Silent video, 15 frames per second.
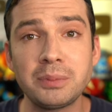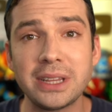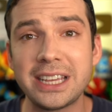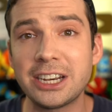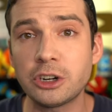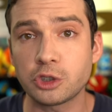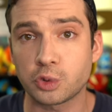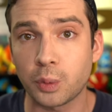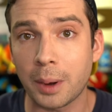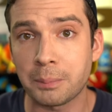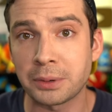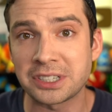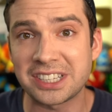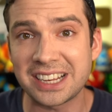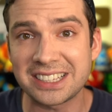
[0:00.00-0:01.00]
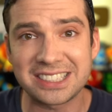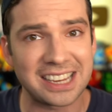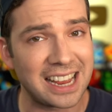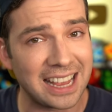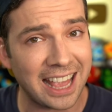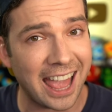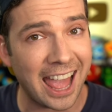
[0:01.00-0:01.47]
leaders
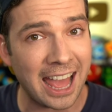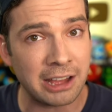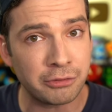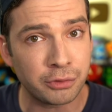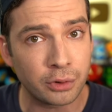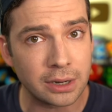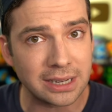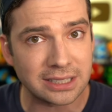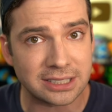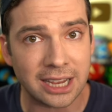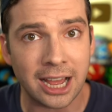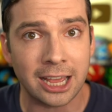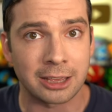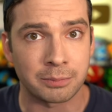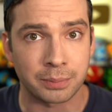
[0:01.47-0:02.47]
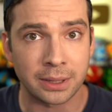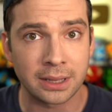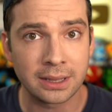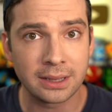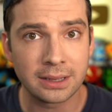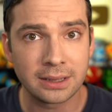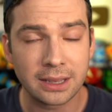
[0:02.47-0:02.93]
representing every type?
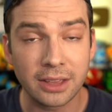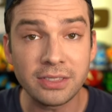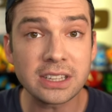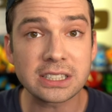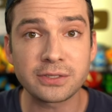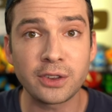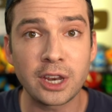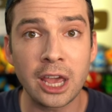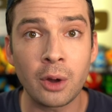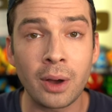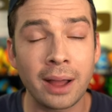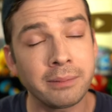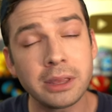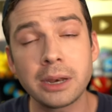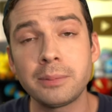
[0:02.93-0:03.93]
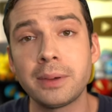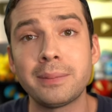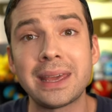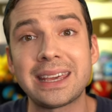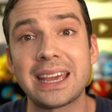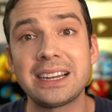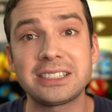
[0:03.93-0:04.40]
In this video, I'm gonna be
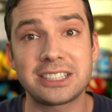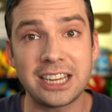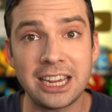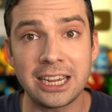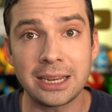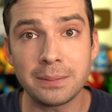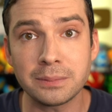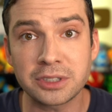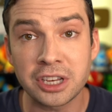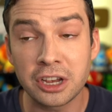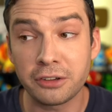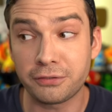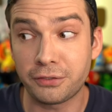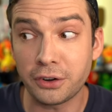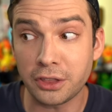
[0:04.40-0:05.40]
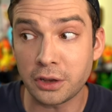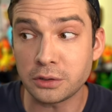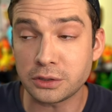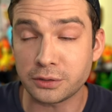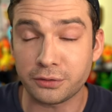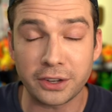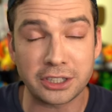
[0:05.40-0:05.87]
making teams for
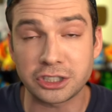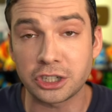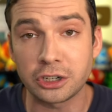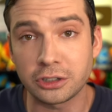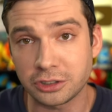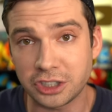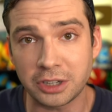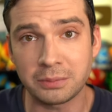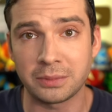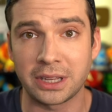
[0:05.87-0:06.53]
those fictional gym